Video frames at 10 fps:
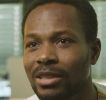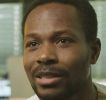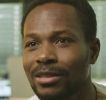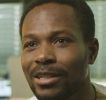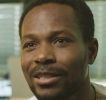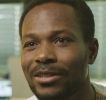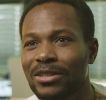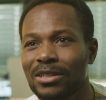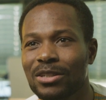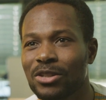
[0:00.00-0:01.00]
in, in the
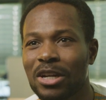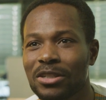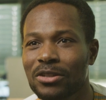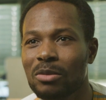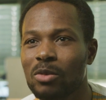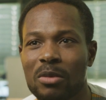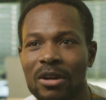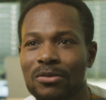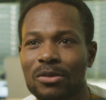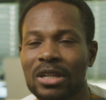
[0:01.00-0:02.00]
city charging your
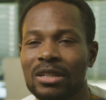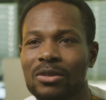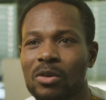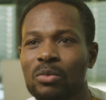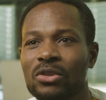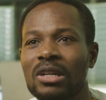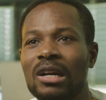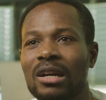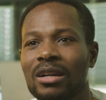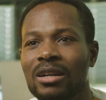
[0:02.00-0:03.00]
mobile phone and computer
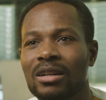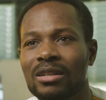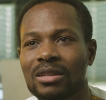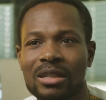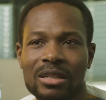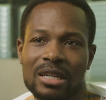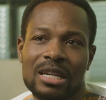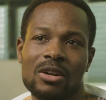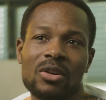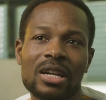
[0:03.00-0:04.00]
uh, and
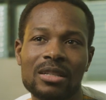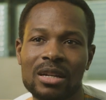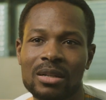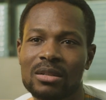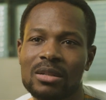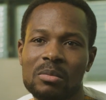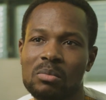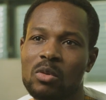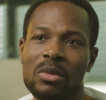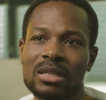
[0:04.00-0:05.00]
all other
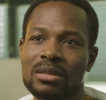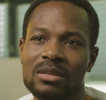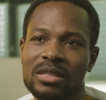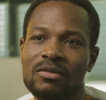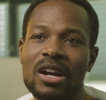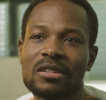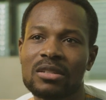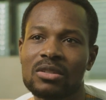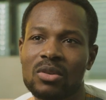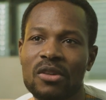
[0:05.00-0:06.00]
mobile
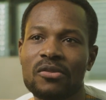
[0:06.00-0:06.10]
devices. So I